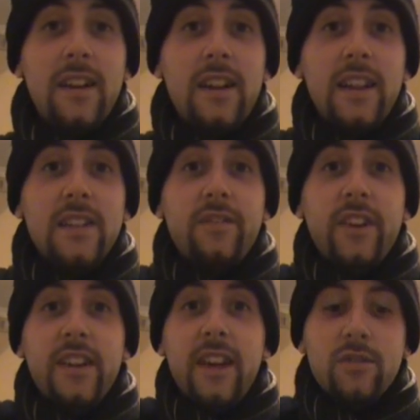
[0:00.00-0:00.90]
Let's
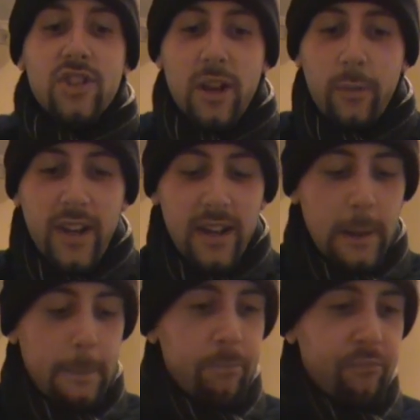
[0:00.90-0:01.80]
find out, shall we?
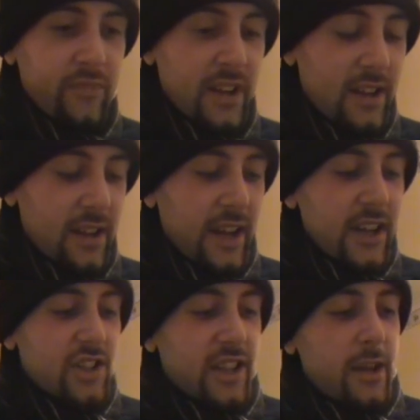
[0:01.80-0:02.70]

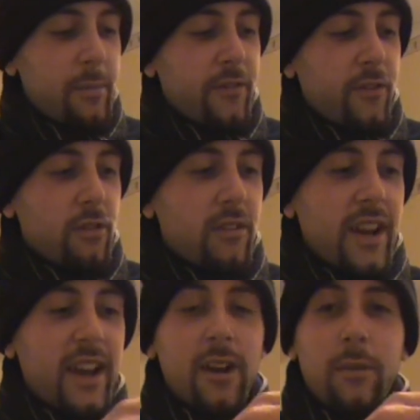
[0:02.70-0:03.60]
Actually, before
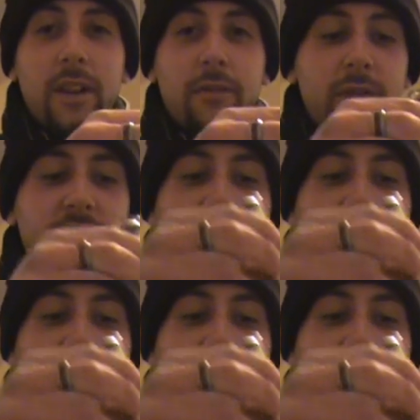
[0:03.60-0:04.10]
I, uh, well, I've already